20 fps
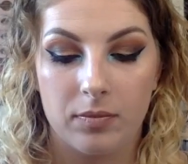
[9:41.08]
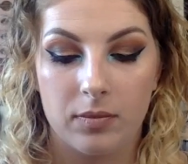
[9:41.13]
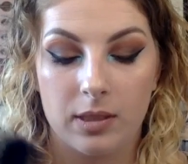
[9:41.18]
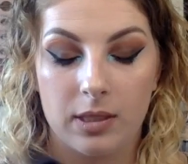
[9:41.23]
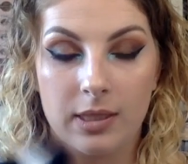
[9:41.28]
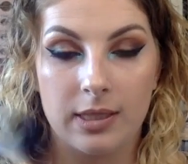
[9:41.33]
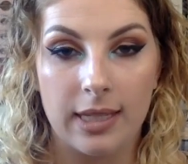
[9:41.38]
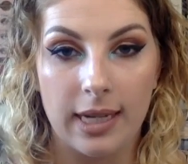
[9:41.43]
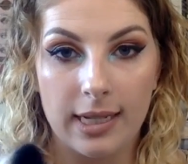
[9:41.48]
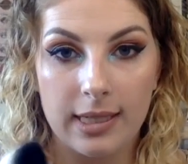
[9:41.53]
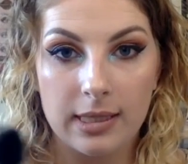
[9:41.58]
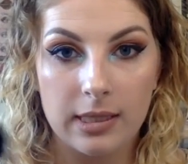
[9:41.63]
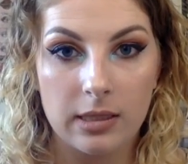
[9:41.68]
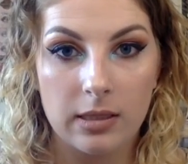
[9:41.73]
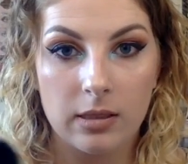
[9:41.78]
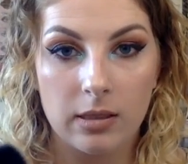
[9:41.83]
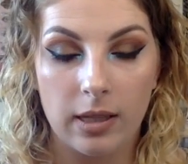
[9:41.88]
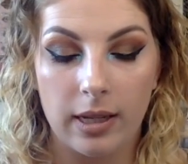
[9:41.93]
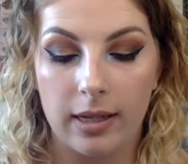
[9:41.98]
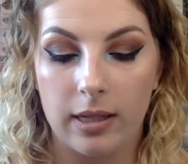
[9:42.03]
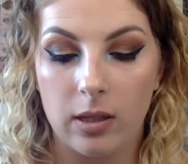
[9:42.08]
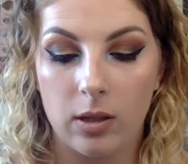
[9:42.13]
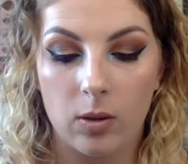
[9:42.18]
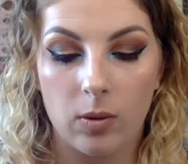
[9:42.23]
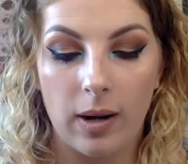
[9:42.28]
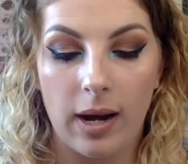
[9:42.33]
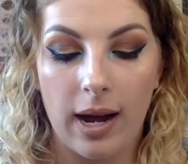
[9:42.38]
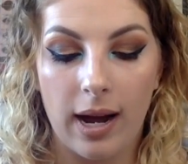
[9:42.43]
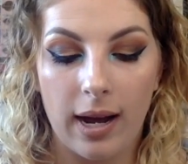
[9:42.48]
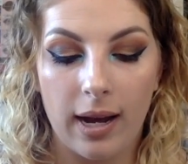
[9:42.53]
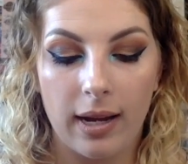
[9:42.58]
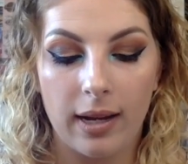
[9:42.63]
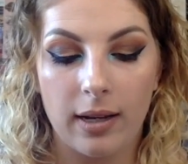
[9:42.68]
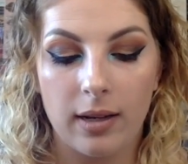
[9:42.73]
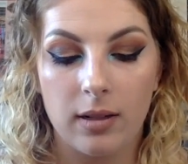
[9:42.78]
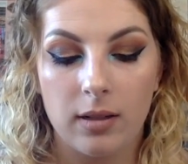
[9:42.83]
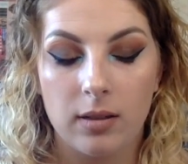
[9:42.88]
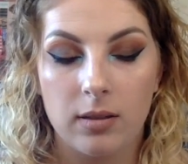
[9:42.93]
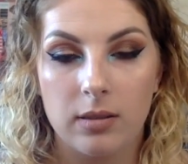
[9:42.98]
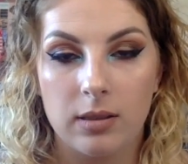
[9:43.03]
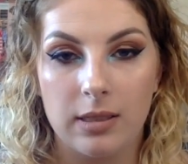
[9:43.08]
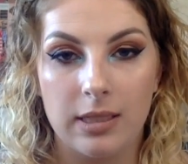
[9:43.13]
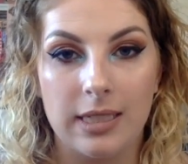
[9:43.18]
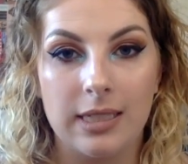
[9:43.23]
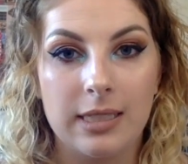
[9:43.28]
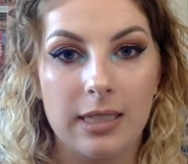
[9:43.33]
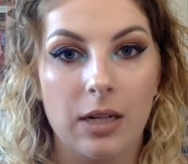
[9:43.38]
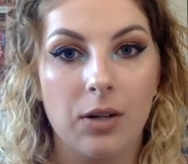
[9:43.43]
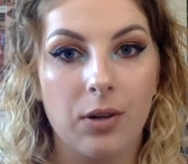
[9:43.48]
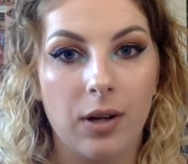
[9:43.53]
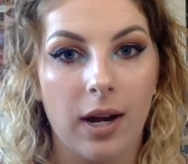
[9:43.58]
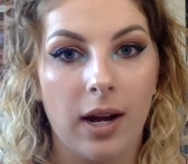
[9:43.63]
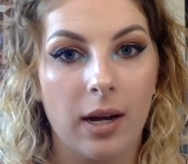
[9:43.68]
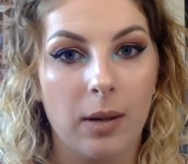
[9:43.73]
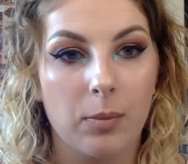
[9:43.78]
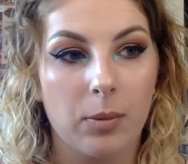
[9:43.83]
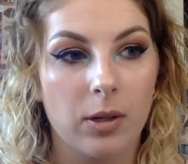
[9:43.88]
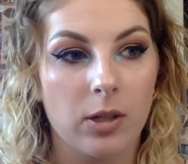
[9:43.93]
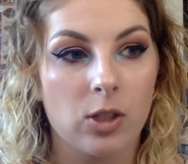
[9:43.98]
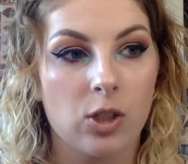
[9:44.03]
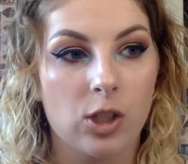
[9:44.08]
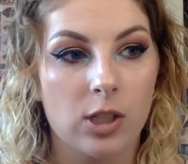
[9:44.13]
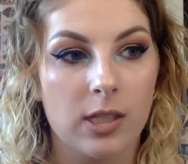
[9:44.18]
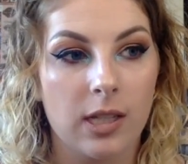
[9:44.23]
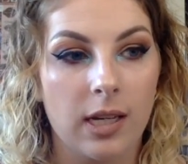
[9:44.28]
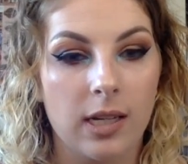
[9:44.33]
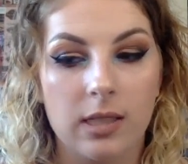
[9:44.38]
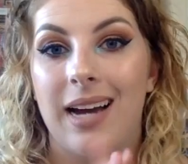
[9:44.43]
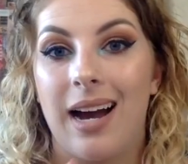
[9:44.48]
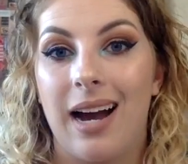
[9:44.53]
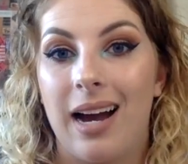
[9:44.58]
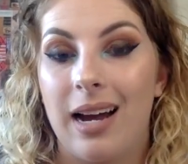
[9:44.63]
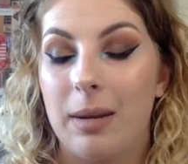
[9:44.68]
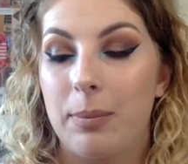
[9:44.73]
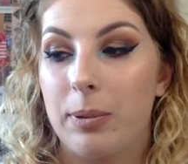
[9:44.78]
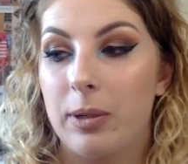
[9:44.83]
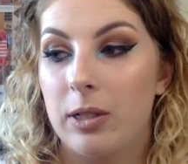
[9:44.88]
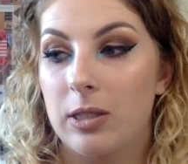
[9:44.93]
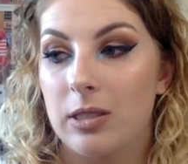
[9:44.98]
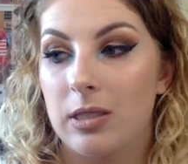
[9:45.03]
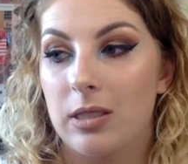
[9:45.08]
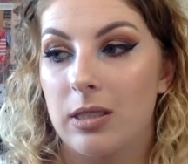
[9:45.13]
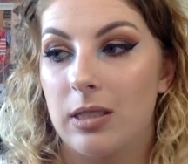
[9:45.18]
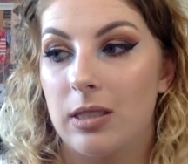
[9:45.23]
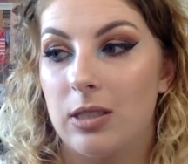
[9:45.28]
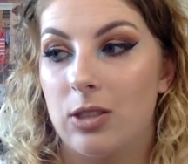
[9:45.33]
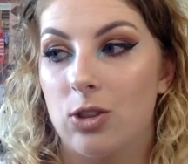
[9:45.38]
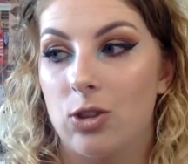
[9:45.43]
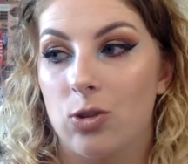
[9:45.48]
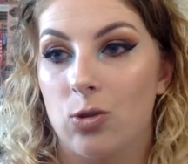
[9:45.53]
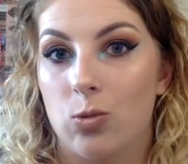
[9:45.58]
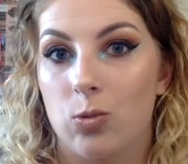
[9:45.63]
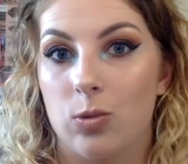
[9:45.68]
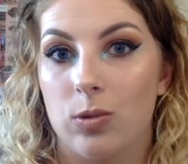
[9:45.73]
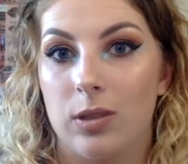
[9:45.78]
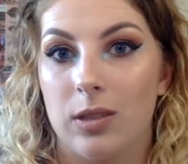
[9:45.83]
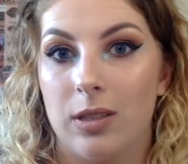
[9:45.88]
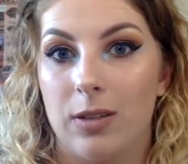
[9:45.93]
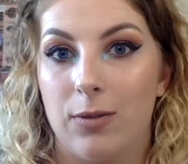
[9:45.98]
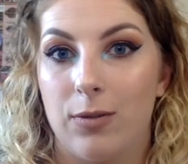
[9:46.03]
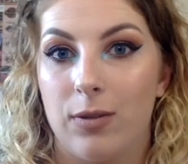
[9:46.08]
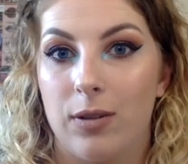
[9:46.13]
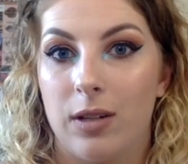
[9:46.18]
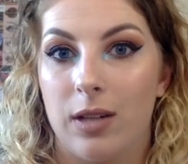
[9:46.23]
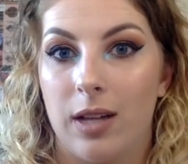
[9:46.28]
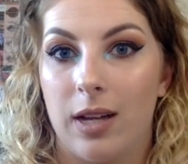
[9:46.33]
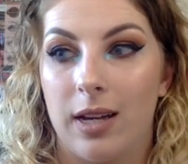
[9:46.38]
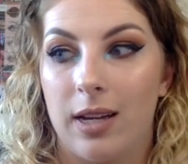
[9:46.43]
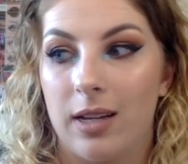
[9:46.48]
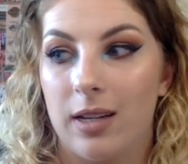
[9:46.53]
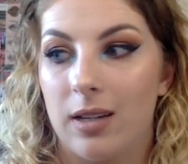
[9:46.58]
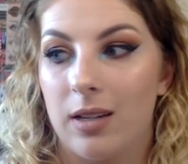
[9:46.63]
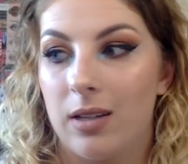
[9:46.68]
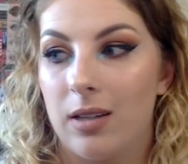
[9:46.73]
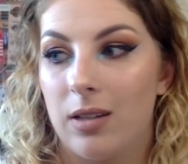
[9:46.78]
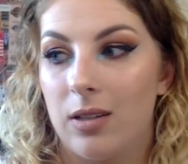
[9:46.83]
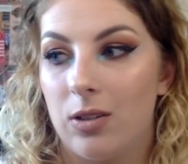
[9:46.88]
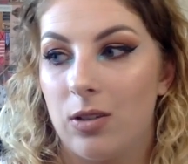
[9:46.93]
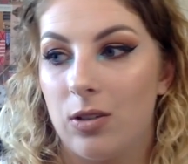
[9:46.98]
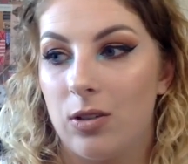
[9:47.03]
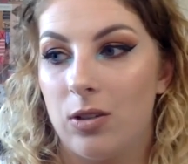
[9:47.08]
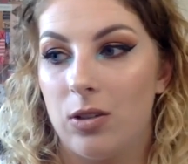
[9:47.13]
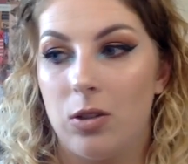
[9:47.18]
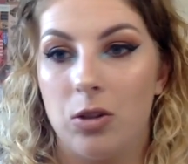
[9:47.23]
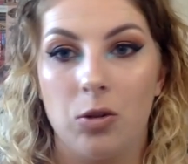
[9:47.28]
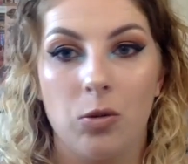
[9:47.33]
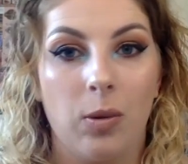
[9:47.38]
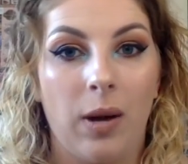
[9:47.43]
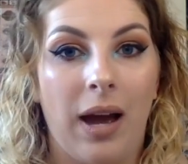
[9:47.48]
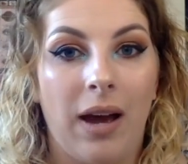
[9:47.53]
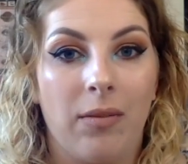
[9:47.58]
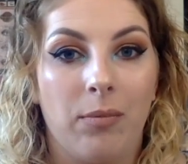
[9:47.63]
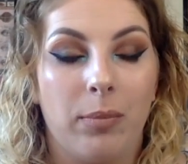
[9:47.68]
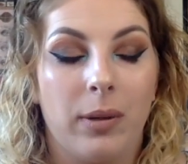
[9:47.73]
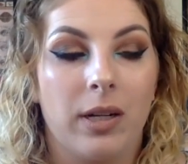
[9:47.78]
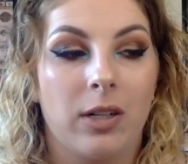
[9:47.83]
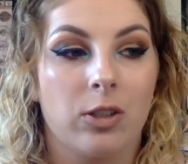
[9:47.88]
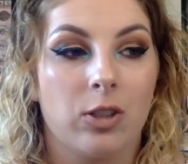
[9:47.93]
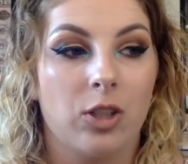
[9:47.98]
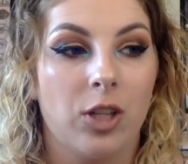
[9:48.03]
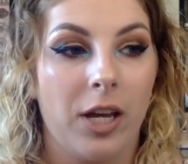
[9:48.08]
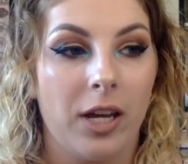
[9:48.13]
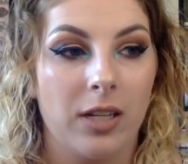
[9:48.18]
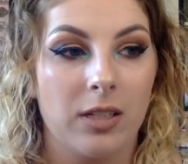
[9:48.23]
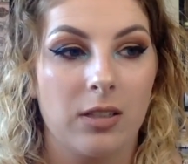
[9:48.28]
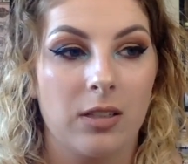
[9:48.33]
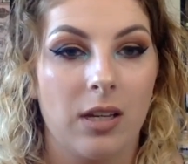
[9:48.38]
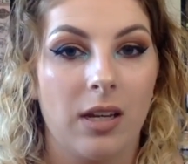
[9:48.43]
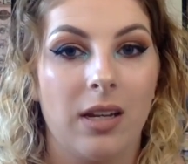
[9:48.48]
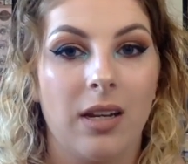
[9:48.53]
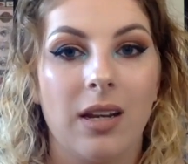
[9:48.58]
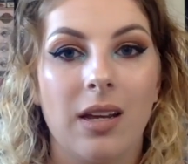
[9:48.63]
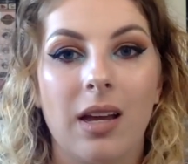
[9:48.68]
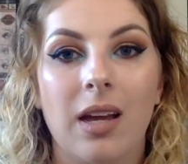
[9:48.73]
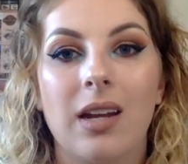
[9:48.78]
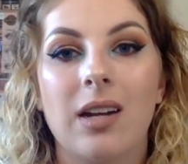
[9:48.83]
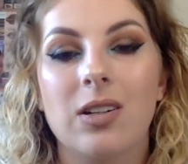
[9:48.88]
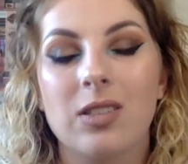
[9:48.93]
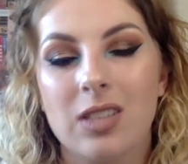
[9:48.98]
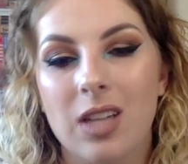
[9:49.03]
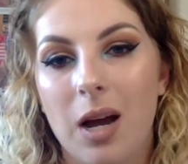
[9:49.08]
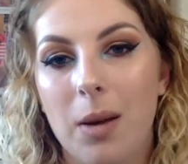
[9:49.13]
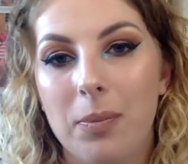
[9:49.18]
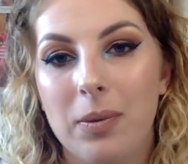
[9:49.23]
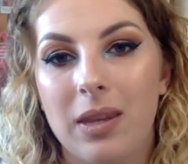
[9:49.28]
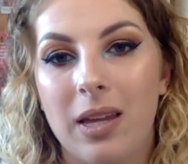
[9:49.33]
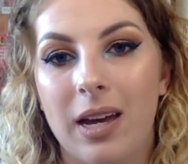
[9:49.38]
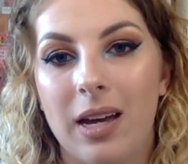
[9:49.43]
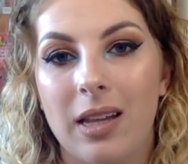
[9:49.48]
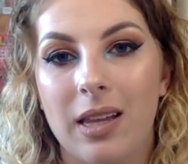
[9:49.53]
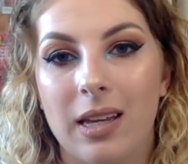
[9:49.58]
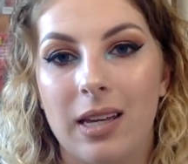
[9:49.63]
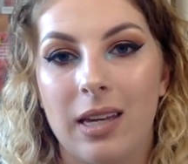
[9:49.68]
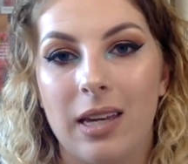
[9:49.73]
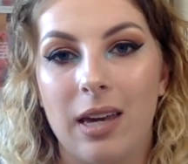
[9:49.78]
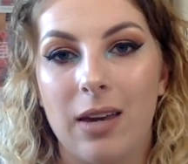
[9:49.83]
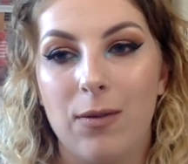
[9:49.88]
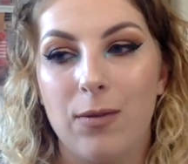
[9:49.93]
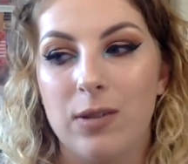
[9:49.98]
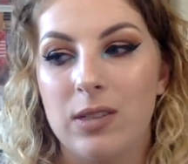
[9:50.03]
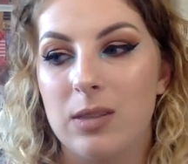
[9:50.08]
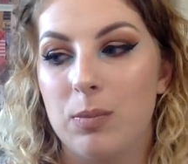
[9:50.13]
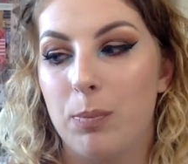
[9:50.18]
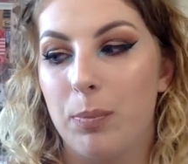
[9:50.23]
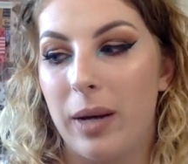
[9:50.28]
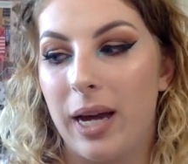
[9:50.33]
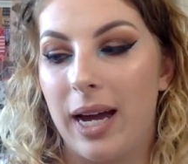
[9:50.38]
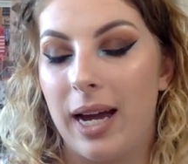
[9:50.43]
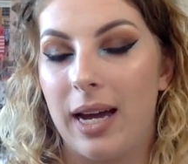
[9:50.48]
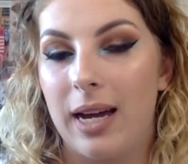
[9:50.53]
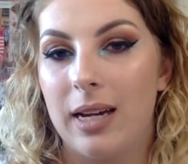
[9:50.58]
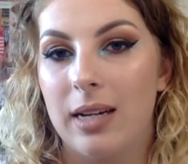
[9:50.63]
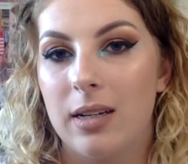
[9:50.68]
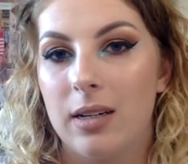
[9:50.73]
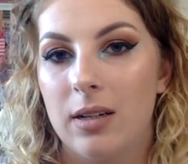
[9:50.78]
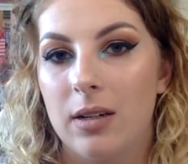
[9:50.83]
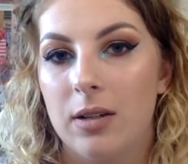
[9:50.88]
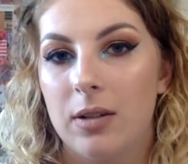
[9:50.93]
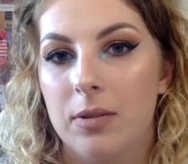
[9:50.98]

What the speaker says: sets, like little detailed eye brush set. I personally just really feel like you have better chance, and on top of that, like, if it's bad,